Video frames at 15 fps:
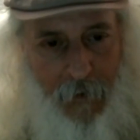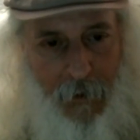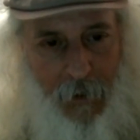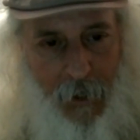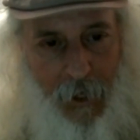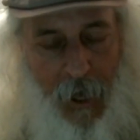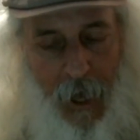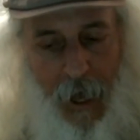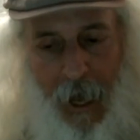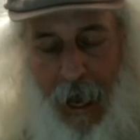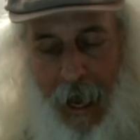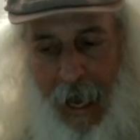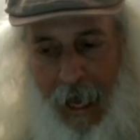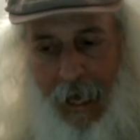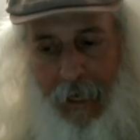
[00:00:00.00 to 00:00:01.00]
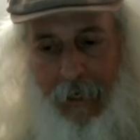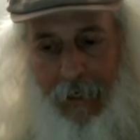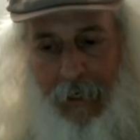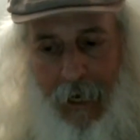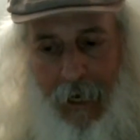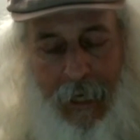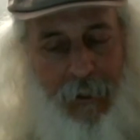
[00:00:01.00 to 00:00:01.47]
And
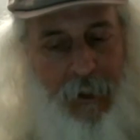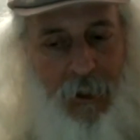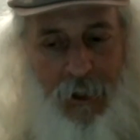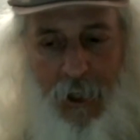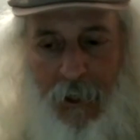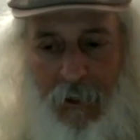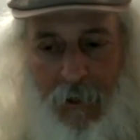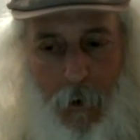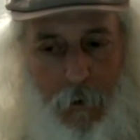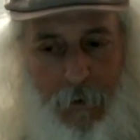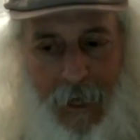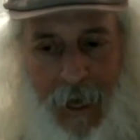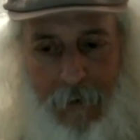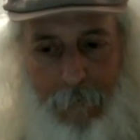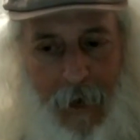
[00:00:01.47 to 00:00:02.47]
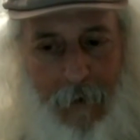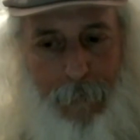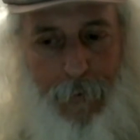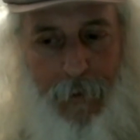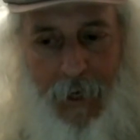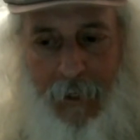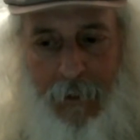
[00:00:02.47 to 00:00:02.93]
I just didn't know what that
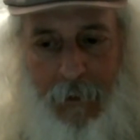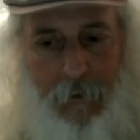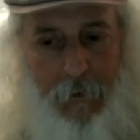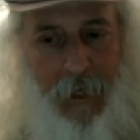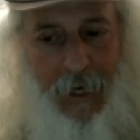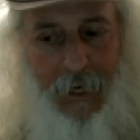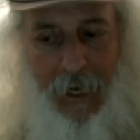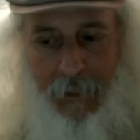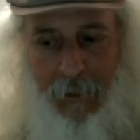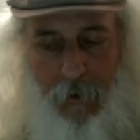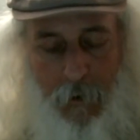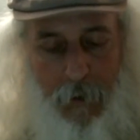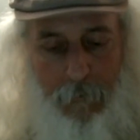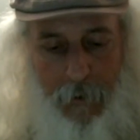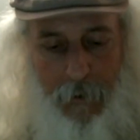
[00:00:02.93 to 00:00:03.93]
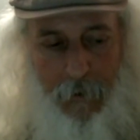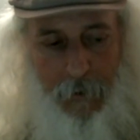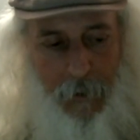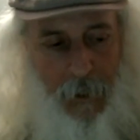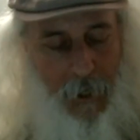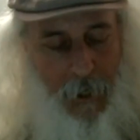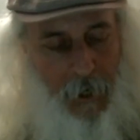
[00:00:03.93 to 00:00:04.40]
meant, but I knew that ain't normal.
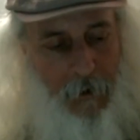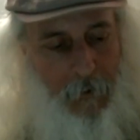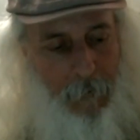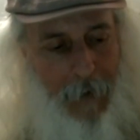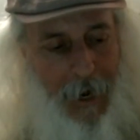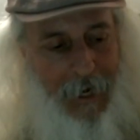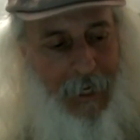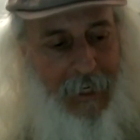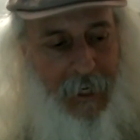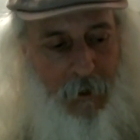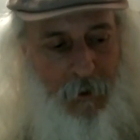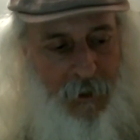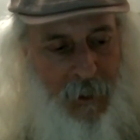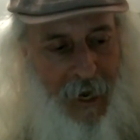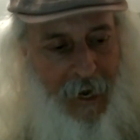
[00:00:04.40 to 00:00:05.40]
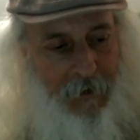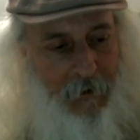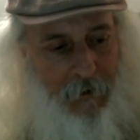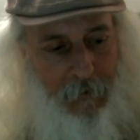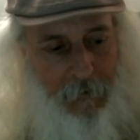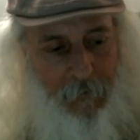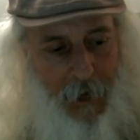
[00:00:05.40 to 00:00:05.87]
Many years
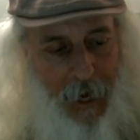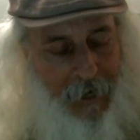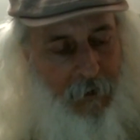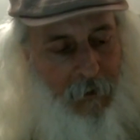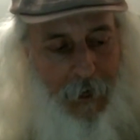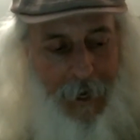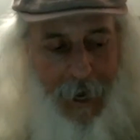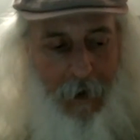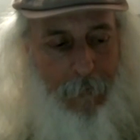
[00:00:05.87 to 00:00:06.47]
later, I don't know how